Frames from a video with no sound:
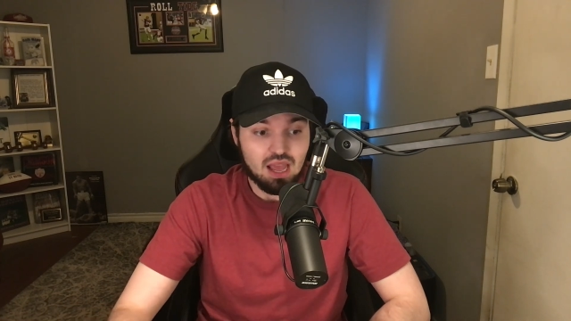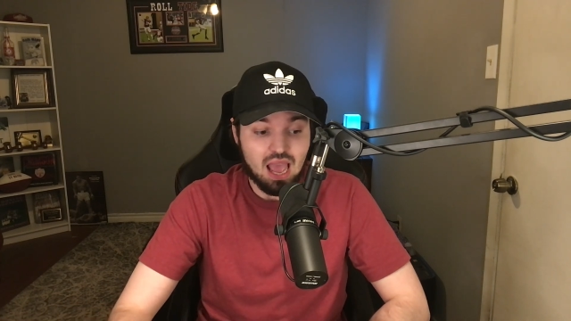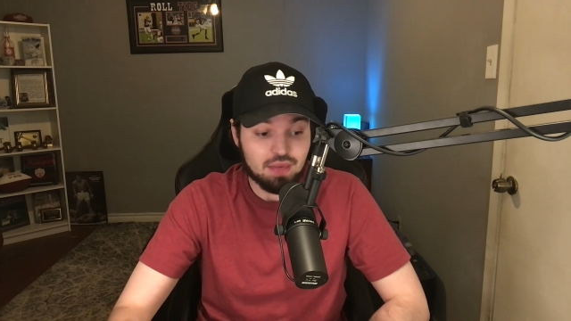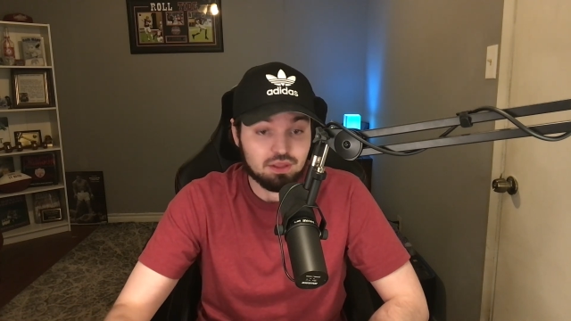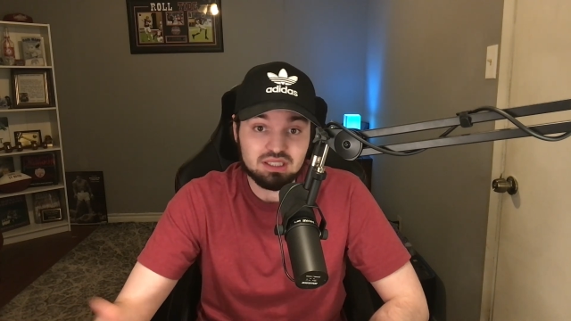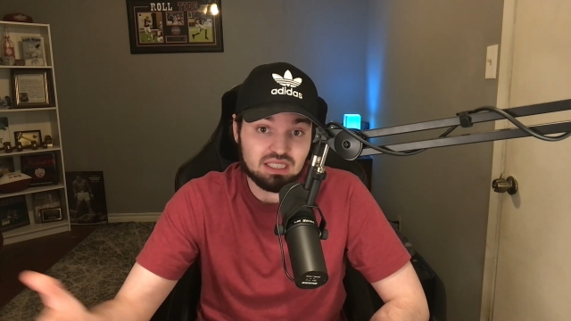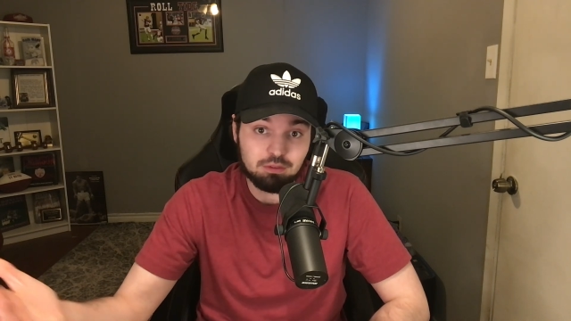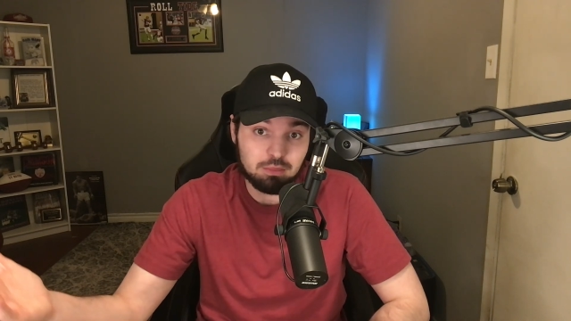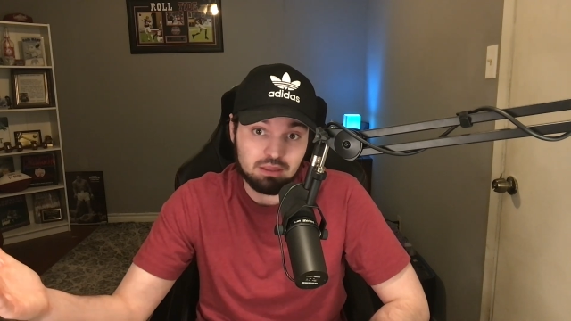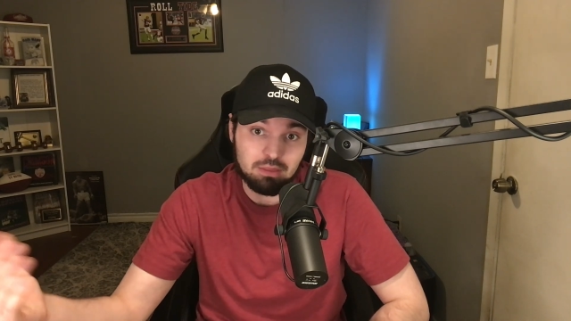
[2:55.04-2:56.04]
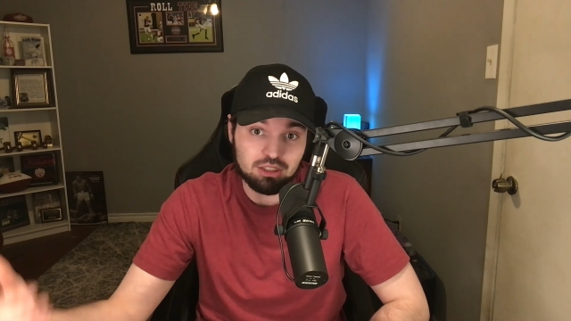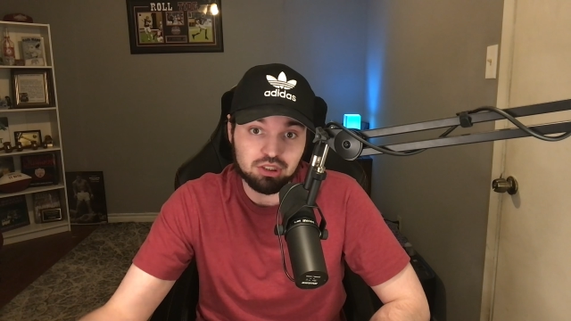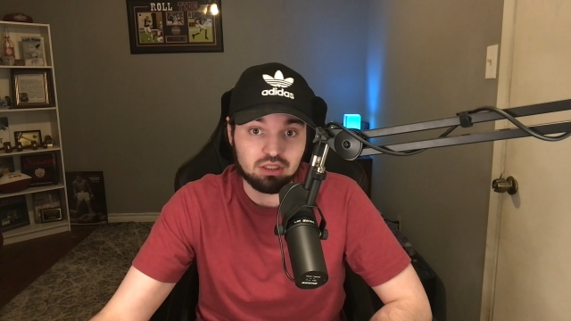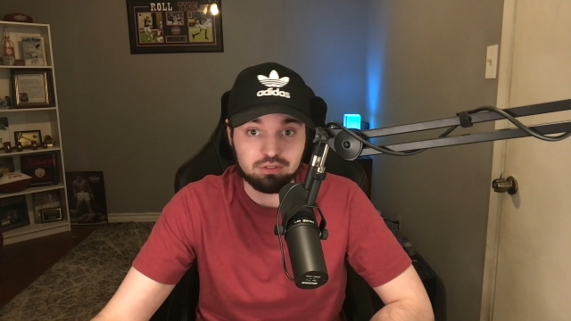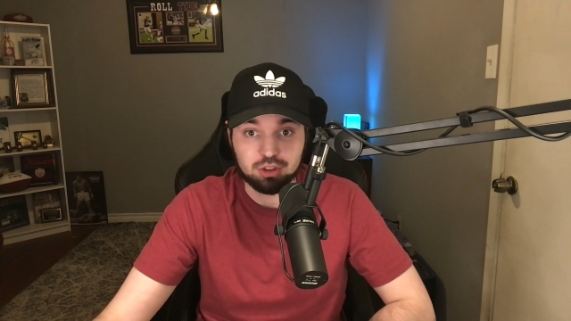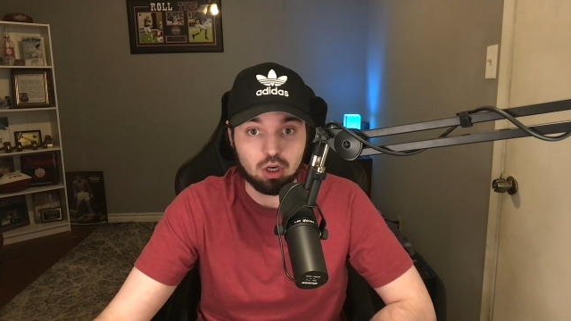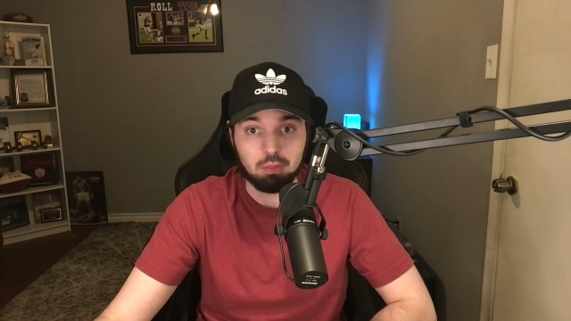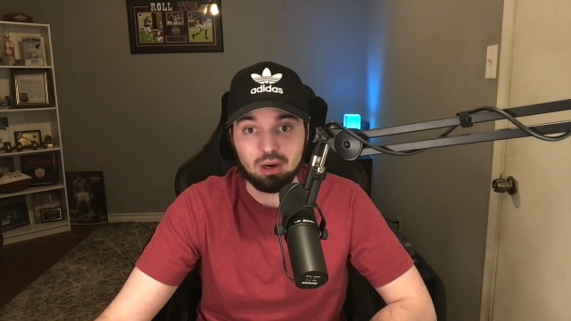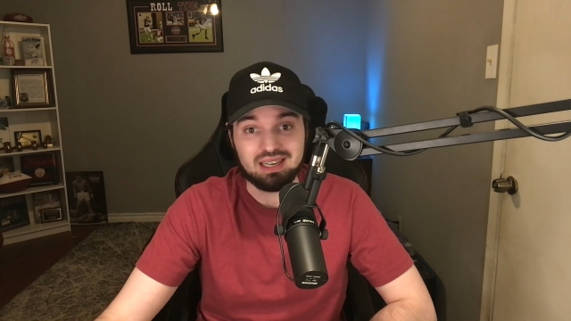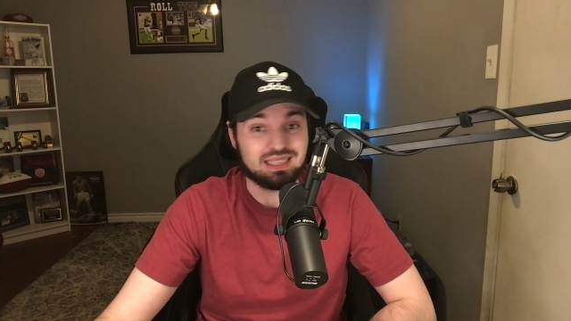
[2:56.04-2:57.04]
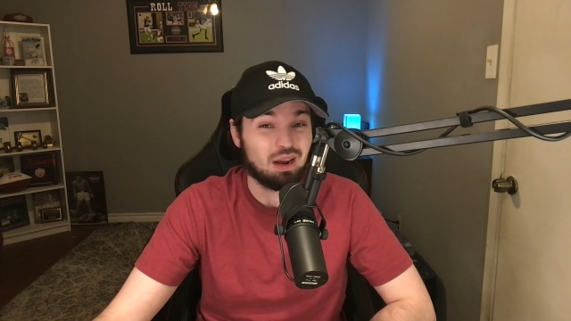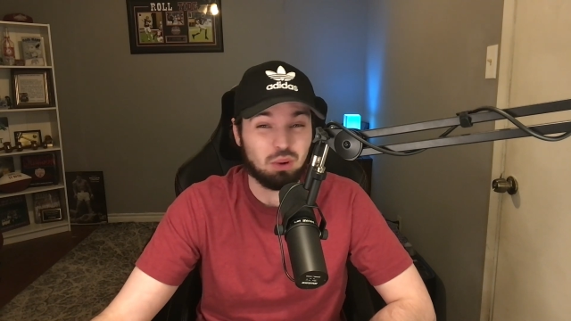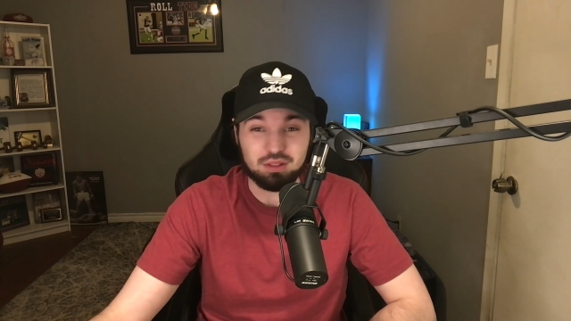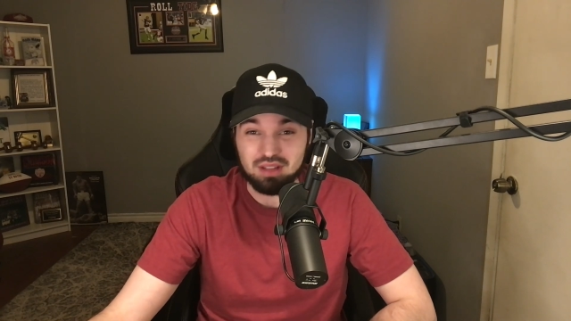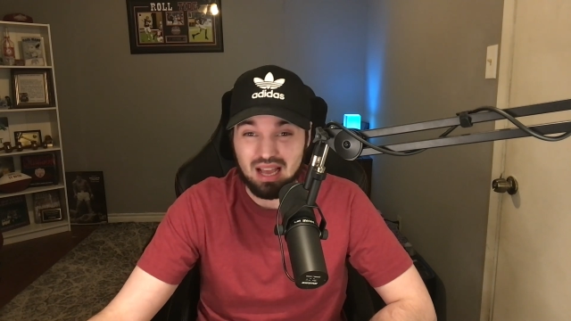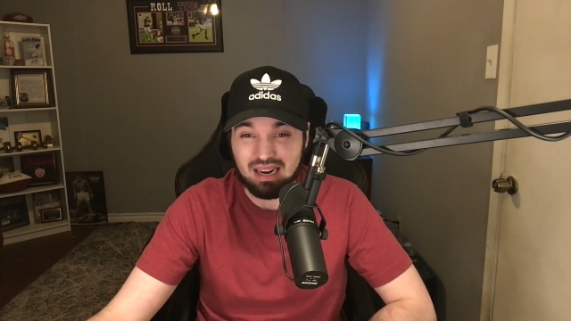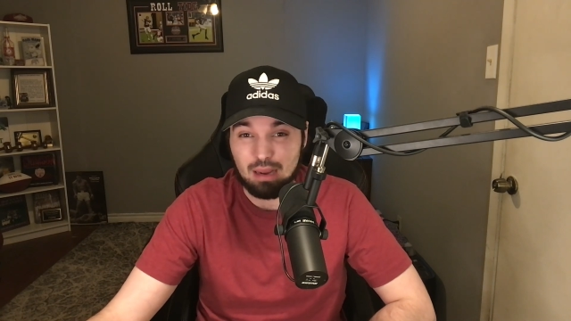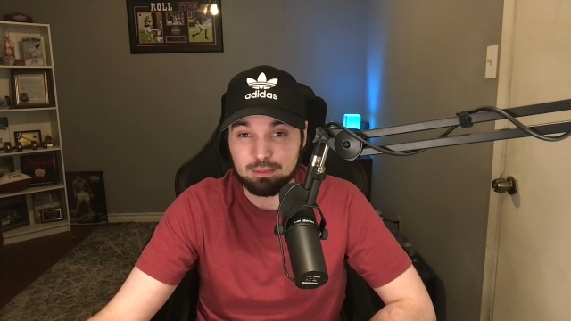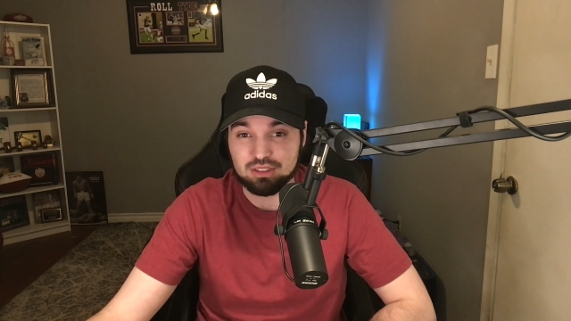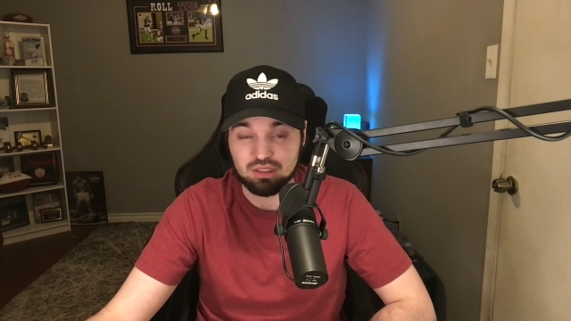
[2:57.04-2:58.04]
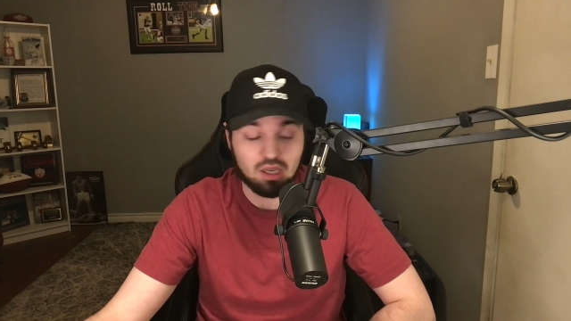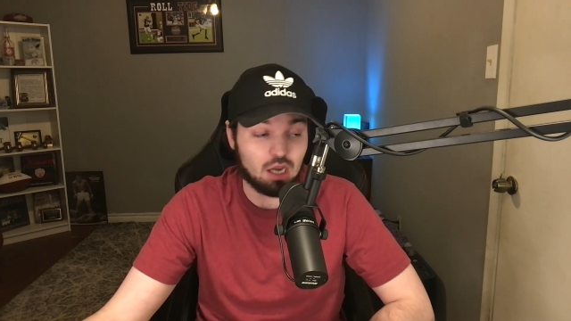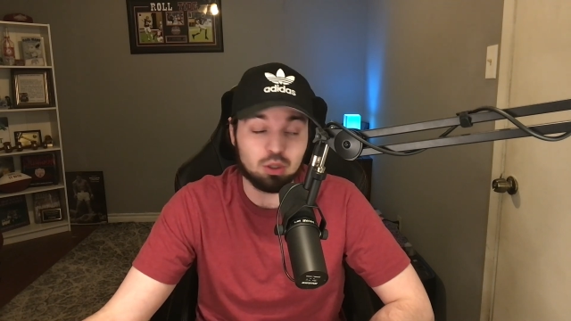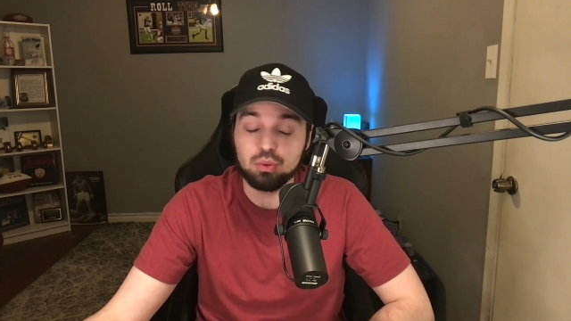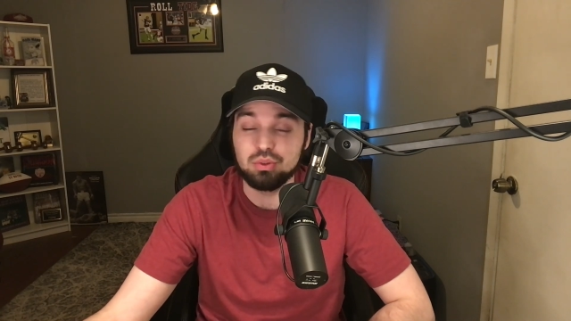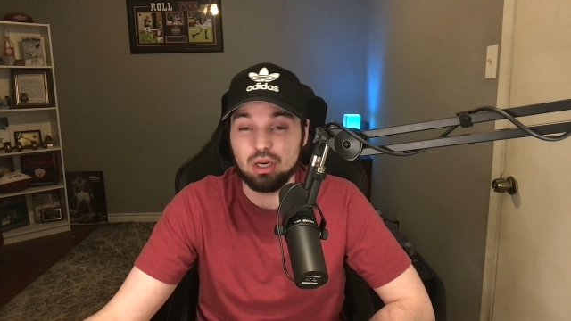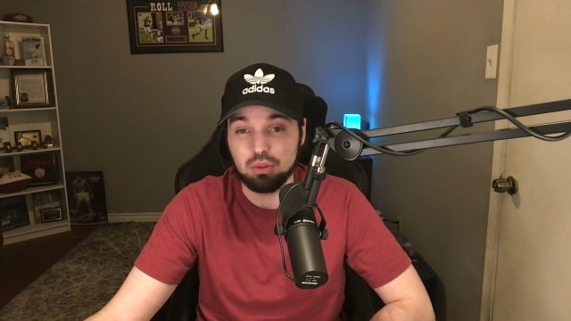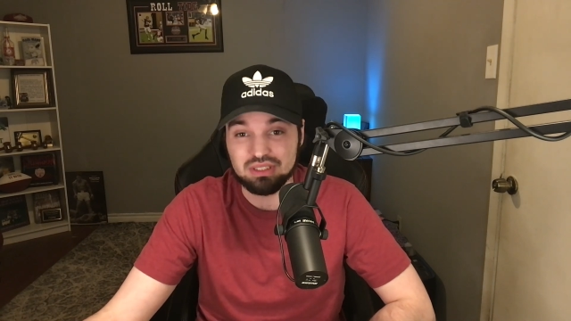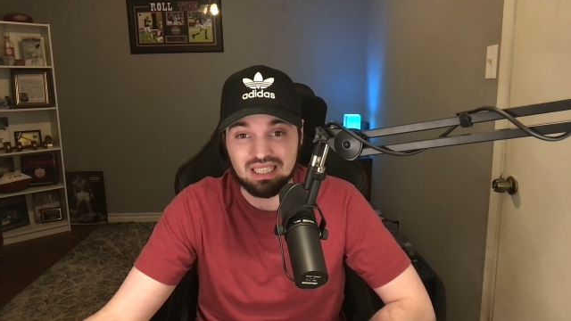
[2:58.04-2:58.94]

and there's even been mention of Joe Brady. Now, whether that happens or not, who knows?